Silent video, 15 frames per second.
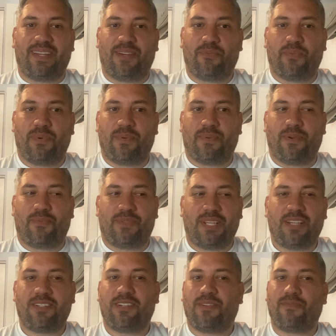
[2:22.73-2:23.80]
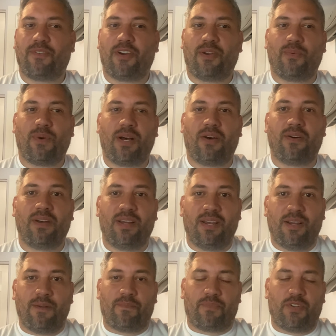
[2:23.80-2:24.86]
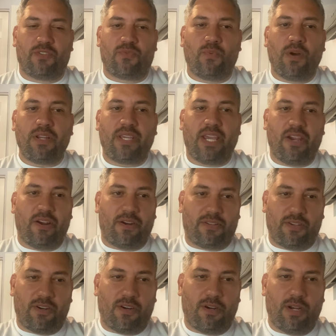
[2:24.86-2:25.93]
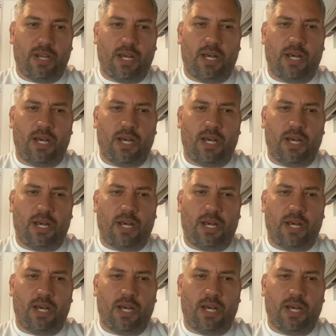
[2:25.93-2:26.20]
it was actually done very well. There's one character,